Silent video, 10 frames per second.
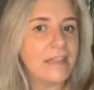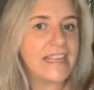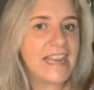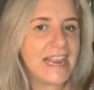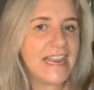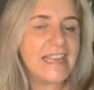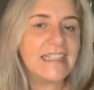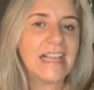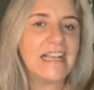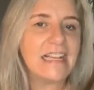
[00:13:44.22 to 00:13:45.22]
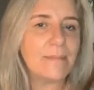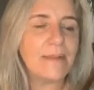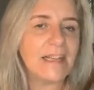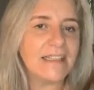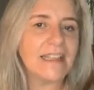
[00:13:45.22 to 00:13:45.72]
the E is
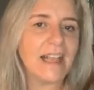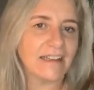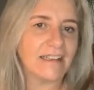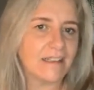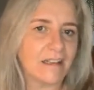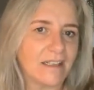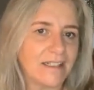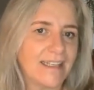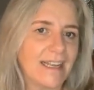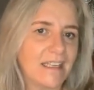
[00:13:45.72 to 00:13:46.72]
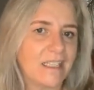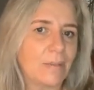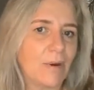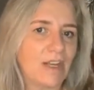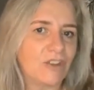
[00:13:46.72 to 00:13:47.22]
eliminate anxiety and
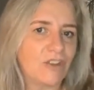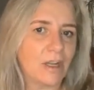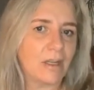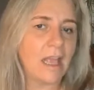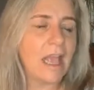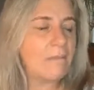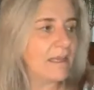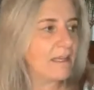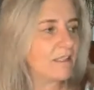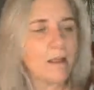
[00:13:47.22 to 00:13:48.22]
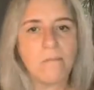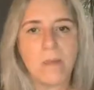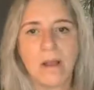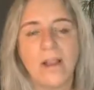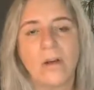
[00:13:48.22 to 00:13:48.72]
depression, because
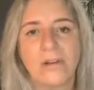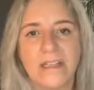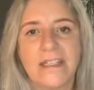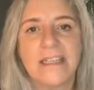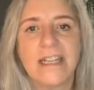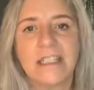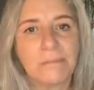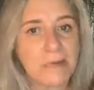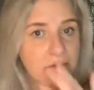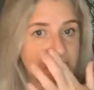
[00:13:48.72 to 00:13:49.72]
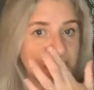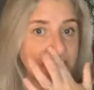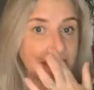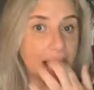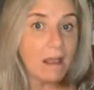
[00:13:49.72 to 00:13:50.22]
my honest
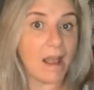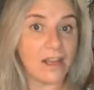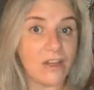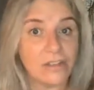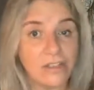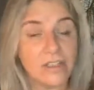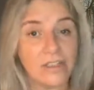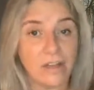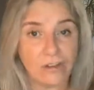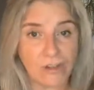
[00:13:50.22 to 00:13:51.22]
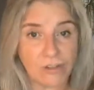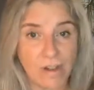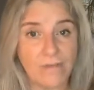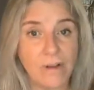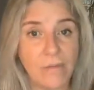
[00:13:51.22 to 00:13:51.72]
experience, and I used to
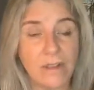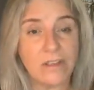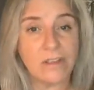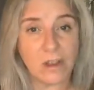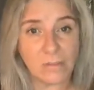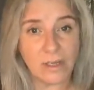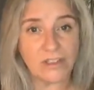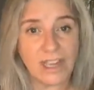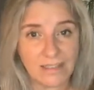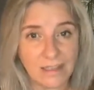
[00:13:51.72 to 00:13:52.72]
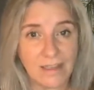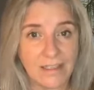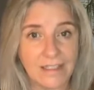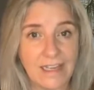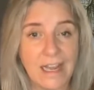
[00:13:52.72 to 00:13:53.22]
suffer with so much
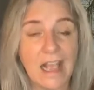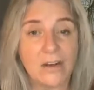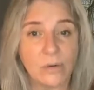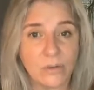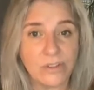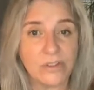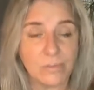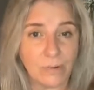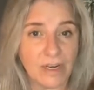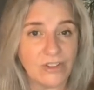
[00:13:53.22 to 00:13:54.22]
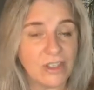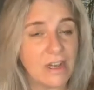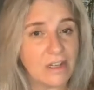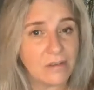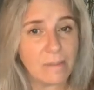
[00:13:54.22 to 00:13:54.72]
anxiety and also depression,
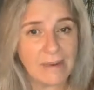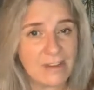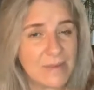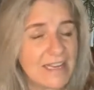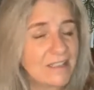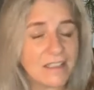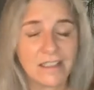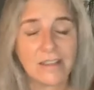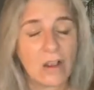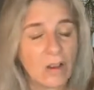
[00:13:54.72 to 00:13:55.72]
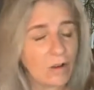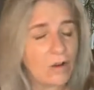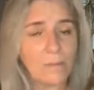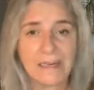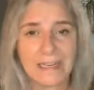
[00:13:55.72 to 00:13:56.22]
and believe me, it doesn't
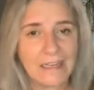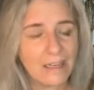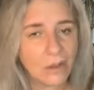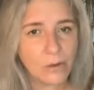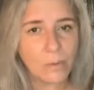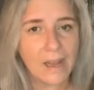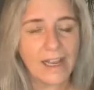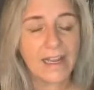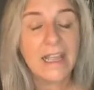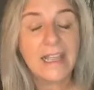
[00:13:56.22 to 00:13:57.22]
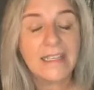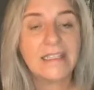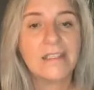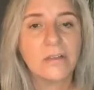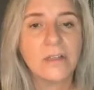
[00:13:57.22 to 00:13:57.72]
completely go away.
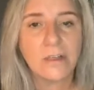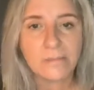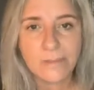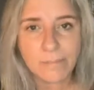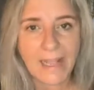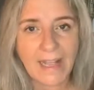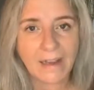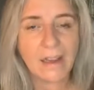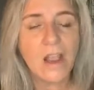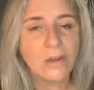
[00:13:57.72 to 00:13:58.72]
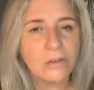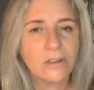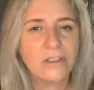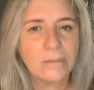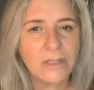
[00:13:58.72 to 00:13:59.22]
It still comes back.
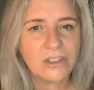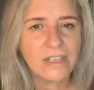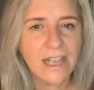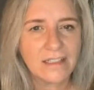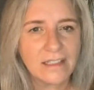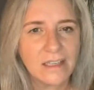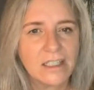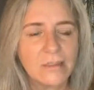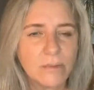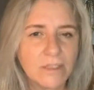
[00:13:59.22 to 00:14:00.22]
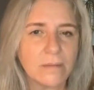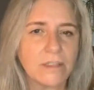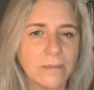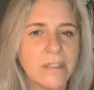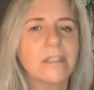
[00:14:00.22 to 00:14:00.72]
Not so much the anxiety, but
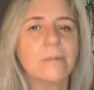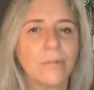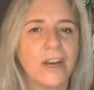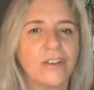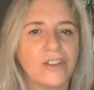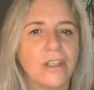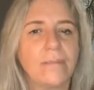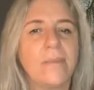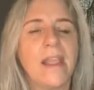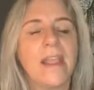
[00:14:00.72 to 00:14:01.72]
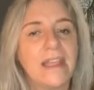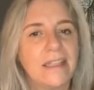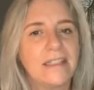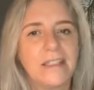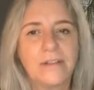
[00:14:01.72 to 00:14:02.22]
sometimes the depression
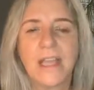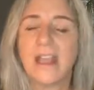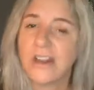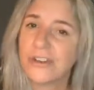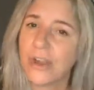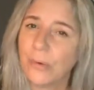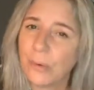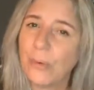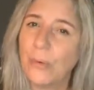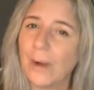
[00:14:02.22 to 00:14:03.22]
is still there, and I don't